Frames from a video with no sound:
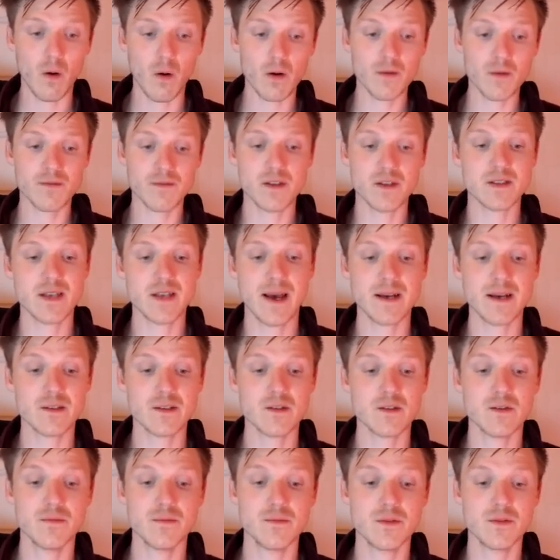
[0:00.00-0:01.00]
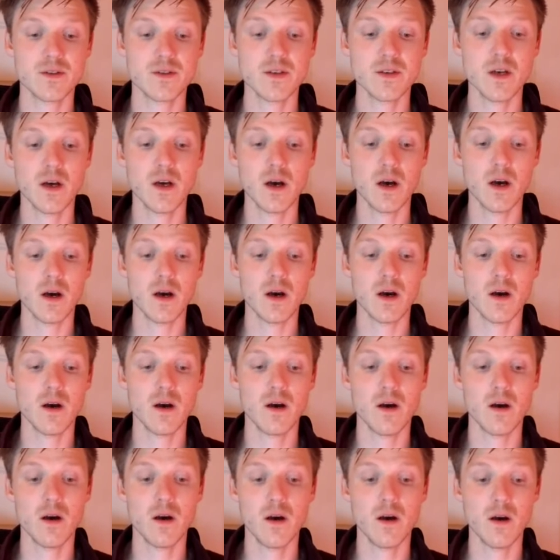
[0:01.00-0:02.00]
of these axioms
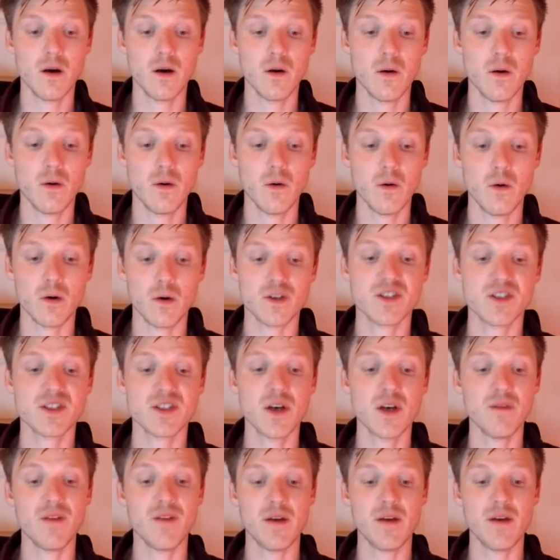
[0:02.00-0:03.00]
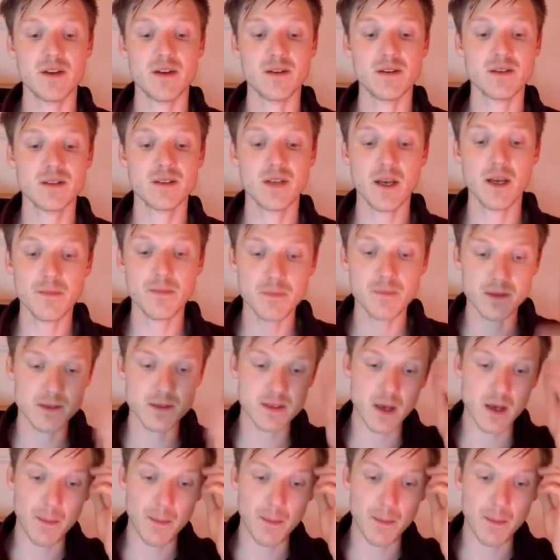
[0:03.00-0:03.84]
or self-evident statements